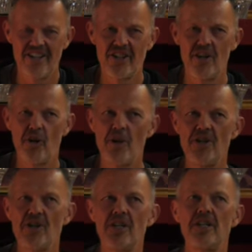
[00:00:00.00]
So the
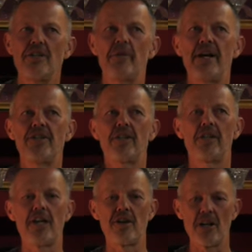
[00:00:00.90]
question is
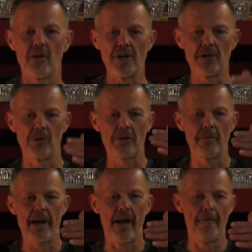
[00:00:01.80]
basically, you know, we talked
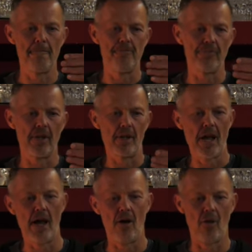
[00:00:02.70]
about
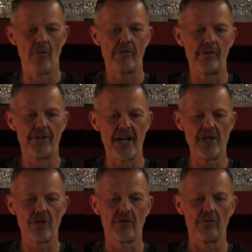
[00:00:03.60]
how
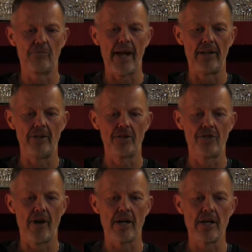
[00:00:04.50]
attentional balance
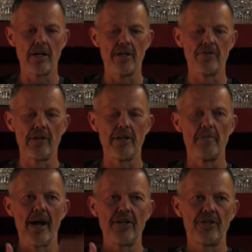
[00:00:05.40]
training is really the
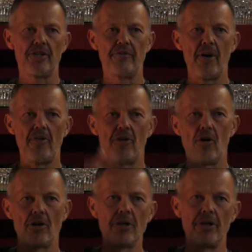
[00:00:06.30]
basis of both
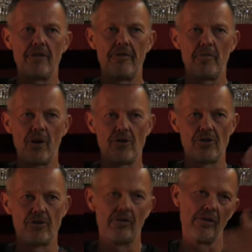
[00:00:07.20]
cognitive and
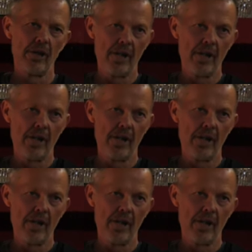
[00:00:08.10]
emotional.